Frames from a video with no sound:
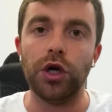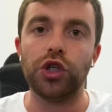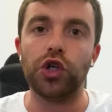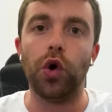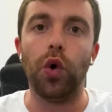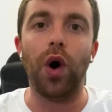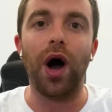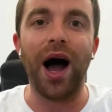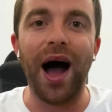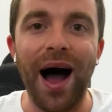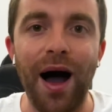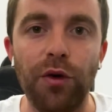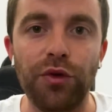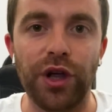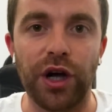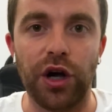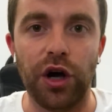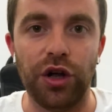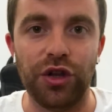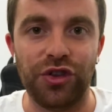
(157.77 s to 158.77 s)
so how
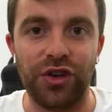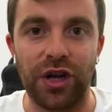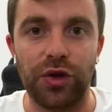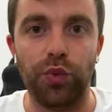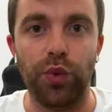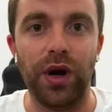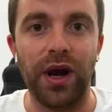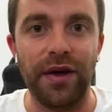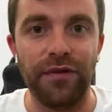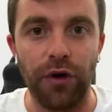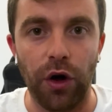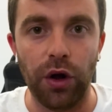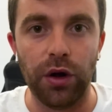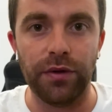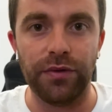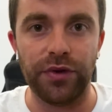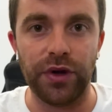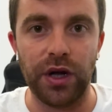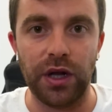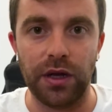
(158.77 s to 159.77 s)
the contract will
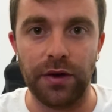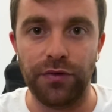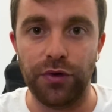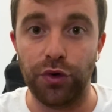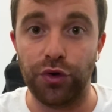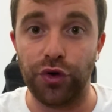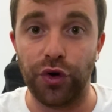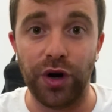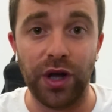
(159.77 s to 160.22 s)
evolve in the future.